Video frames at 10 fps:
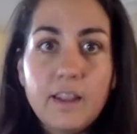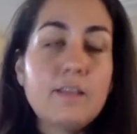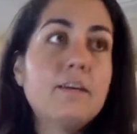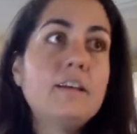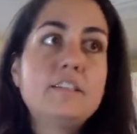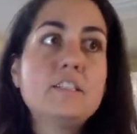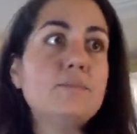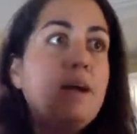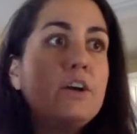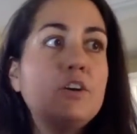Like it doesn't
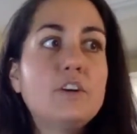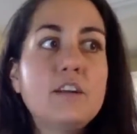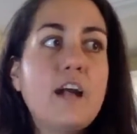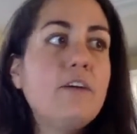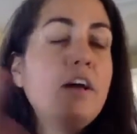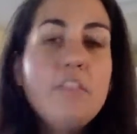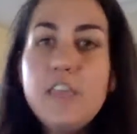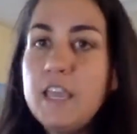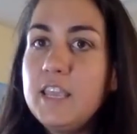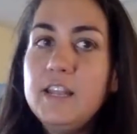matter how
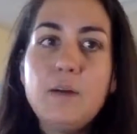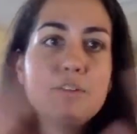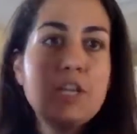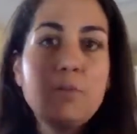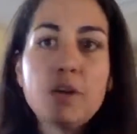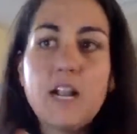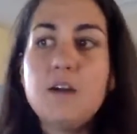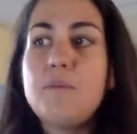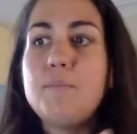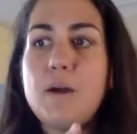healthy I eat, how much I work
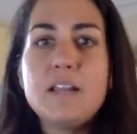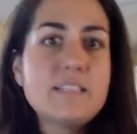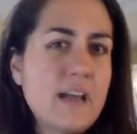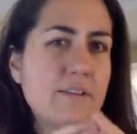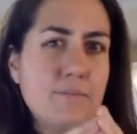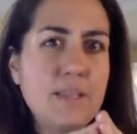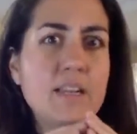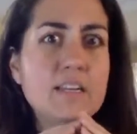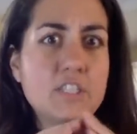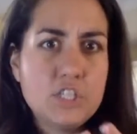out, my body's kind of been
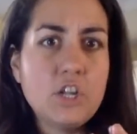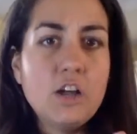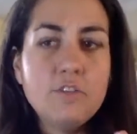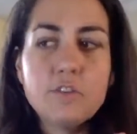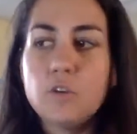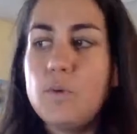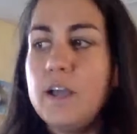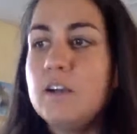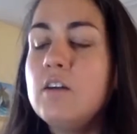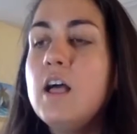in a stall for a
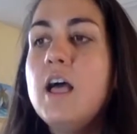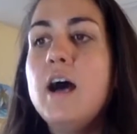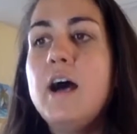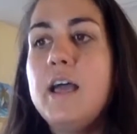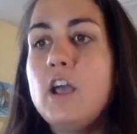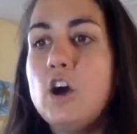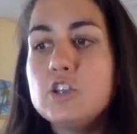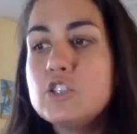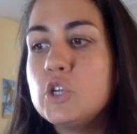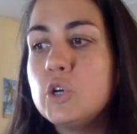while. I
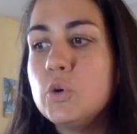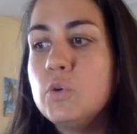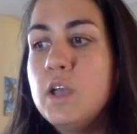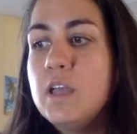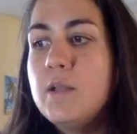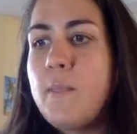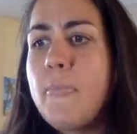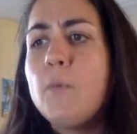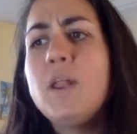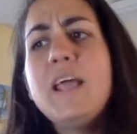also,
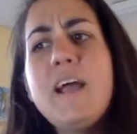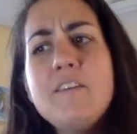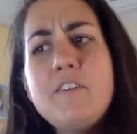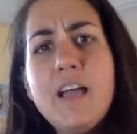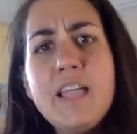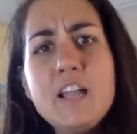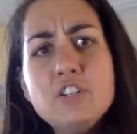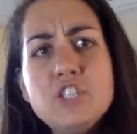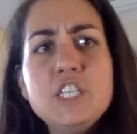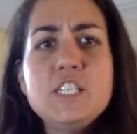while I have high
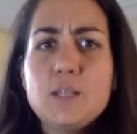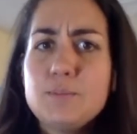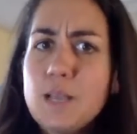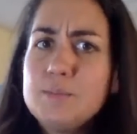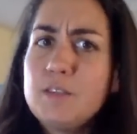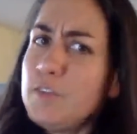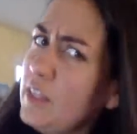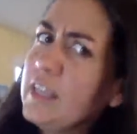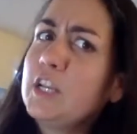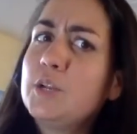energy, sometimes I feel
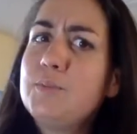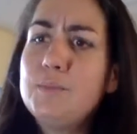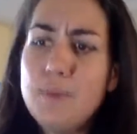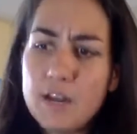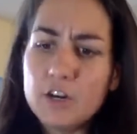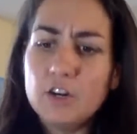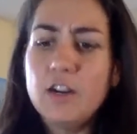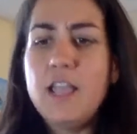like it could be better.